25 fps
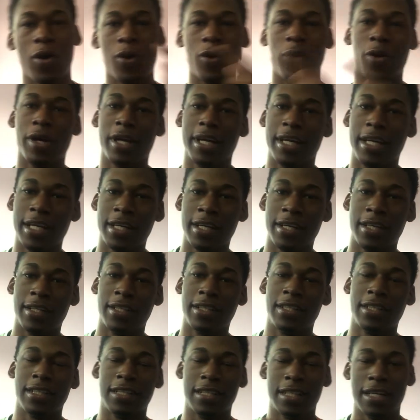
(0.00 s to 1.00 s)
or
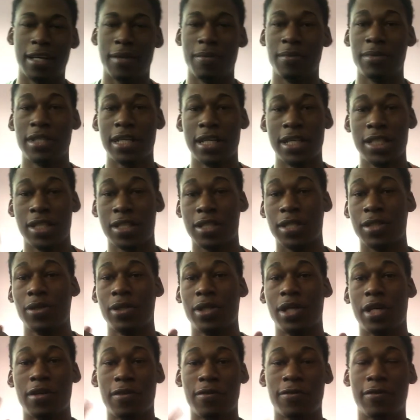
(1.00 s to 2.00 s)
here. You know what I'm saying? Just
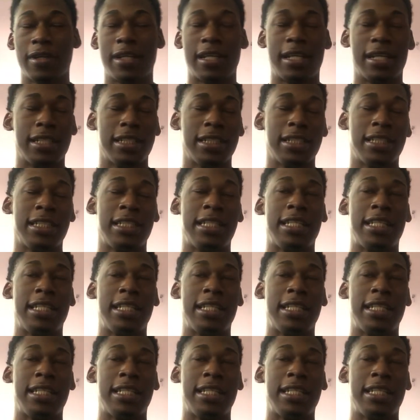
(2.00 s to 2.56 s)
look out for that.